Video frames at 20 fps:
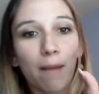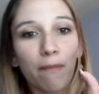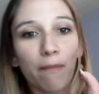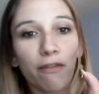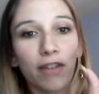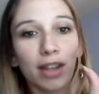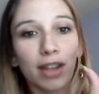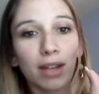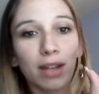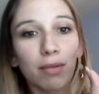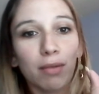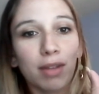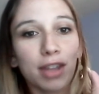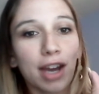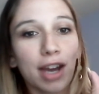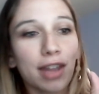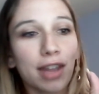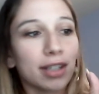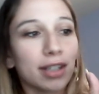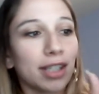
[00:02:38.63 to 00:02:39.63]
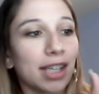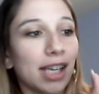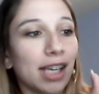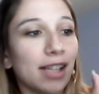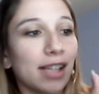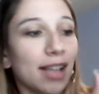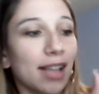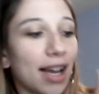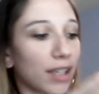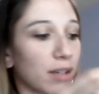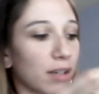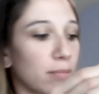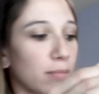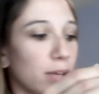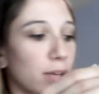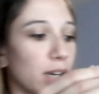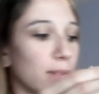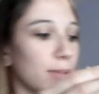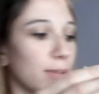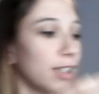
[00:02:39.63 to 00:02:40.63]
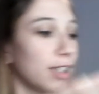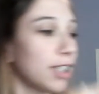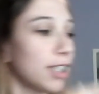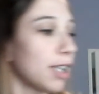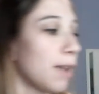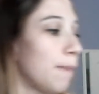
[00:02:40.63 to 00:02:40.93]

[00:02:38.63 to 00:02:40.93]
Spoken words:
fill it with either sea glass or marbles.